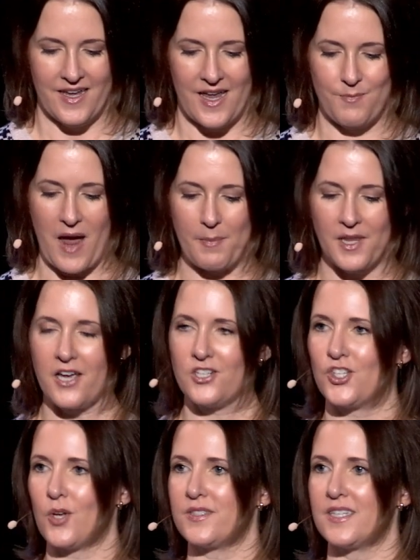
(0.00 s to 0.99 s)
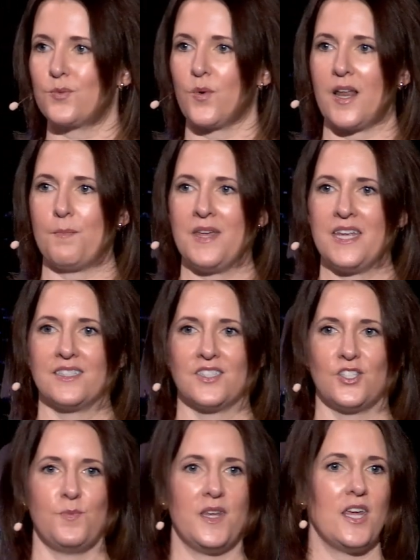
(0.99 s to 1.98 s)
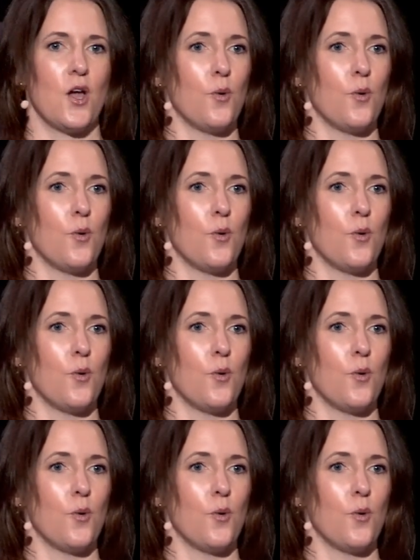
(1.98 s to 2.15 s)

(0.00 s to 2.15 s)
And Babylon shows us what it means to be